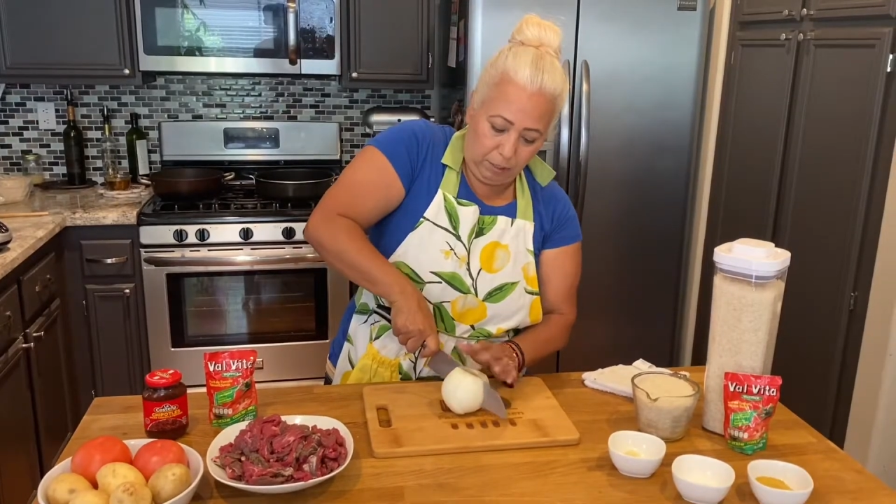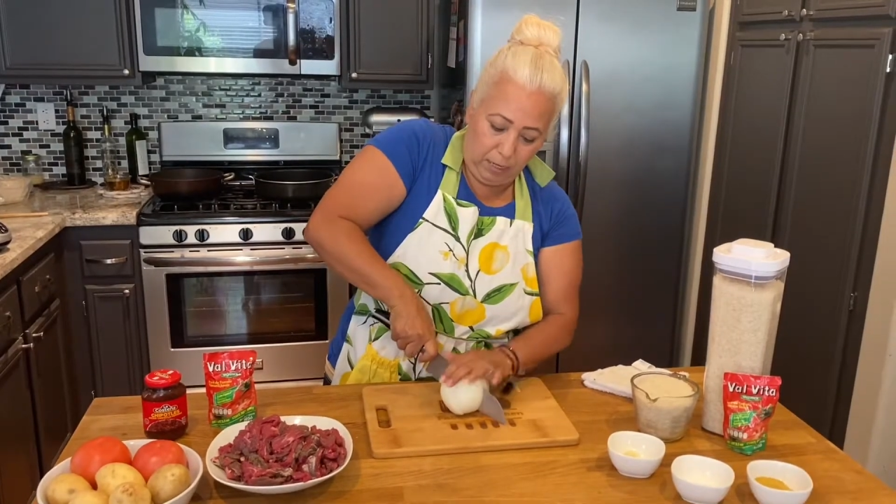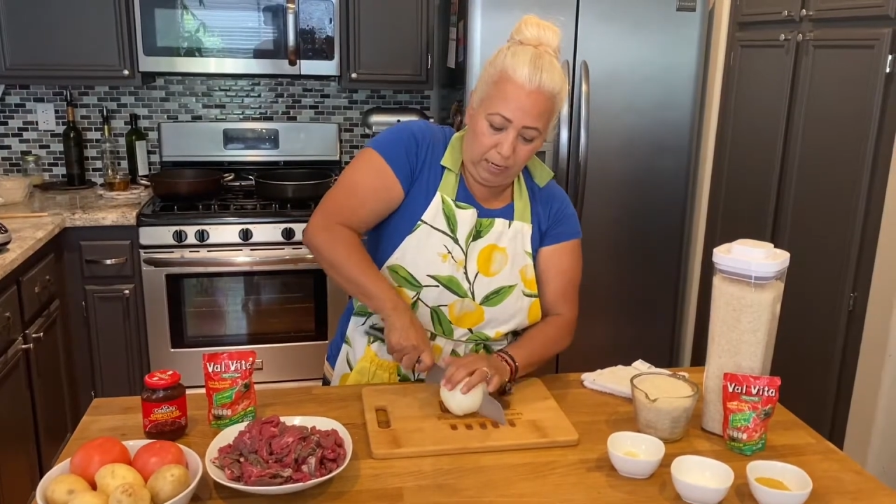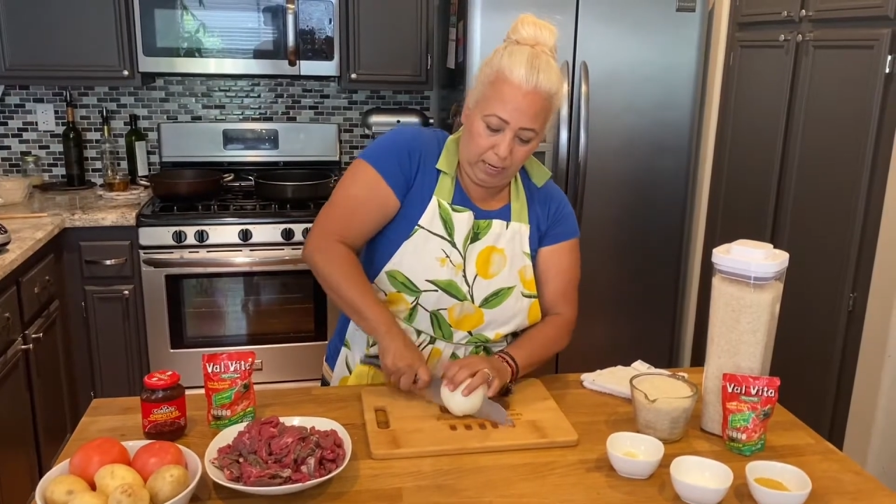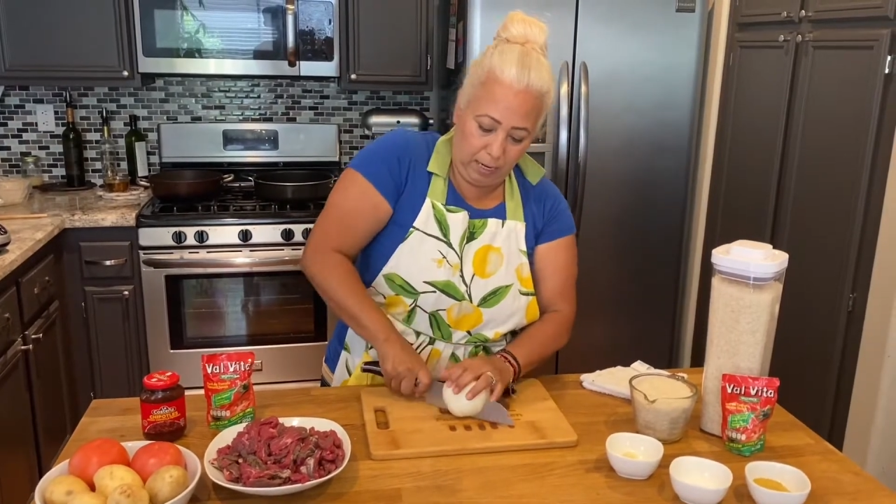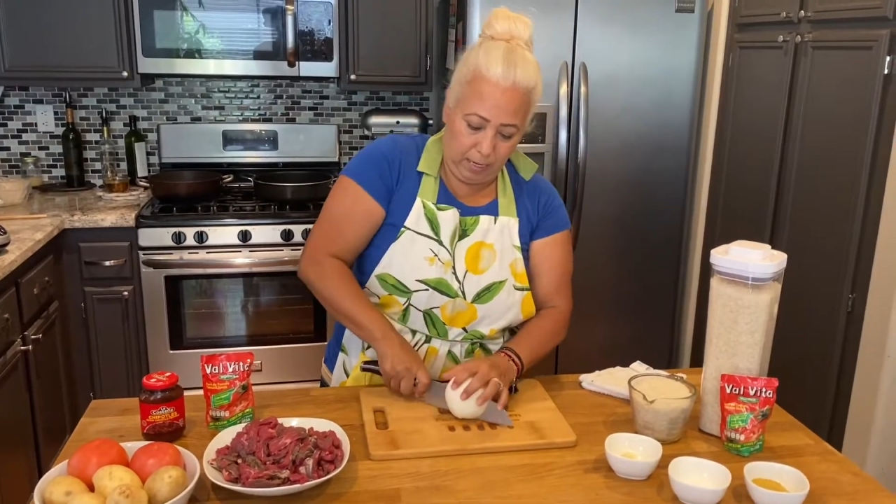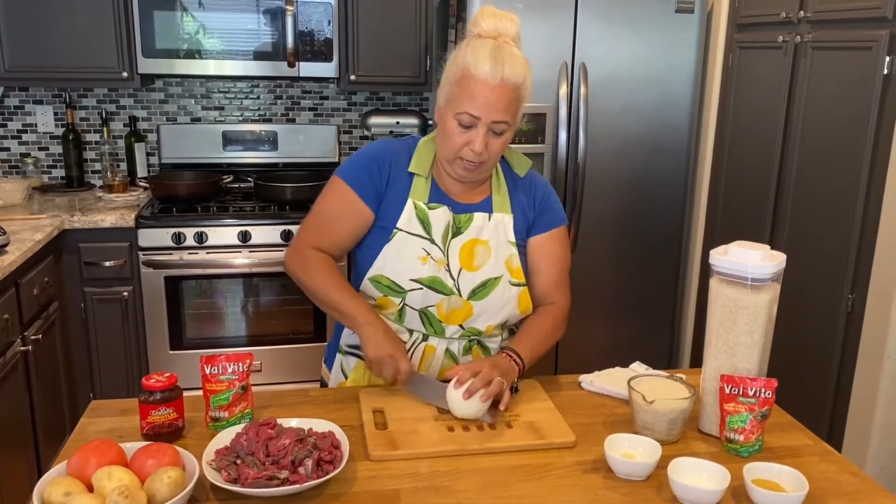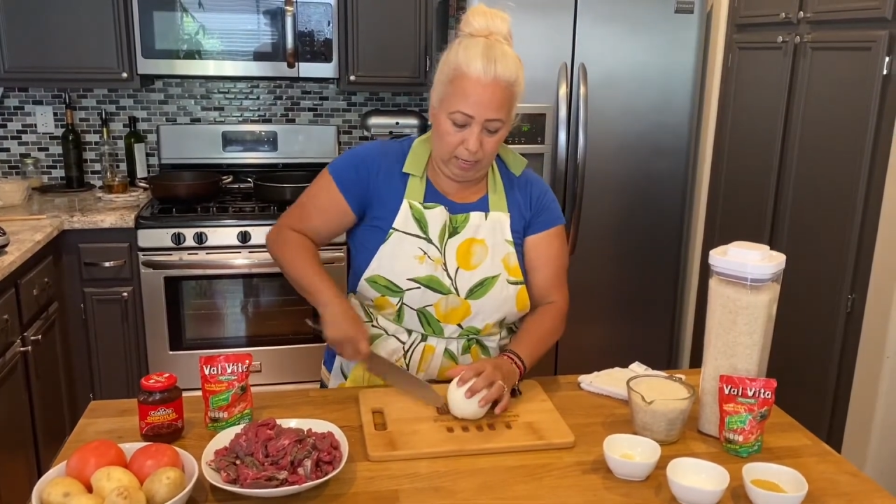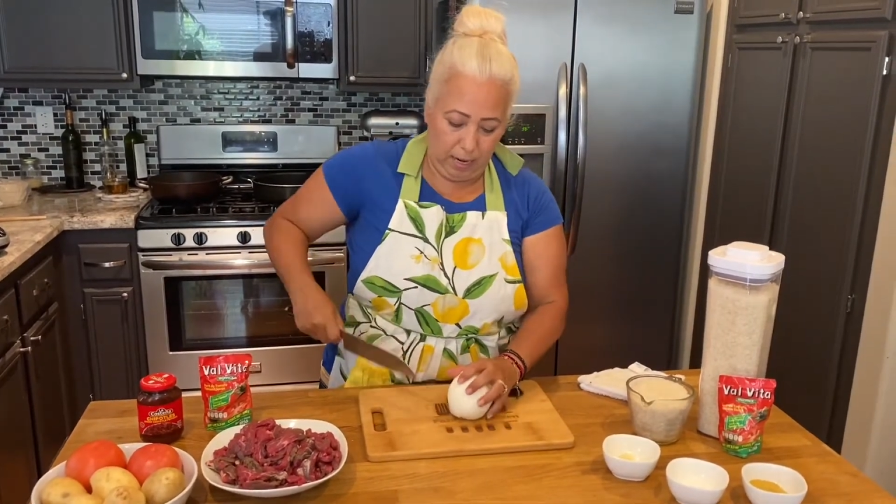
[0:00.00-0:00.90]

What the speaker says: gonna cut it in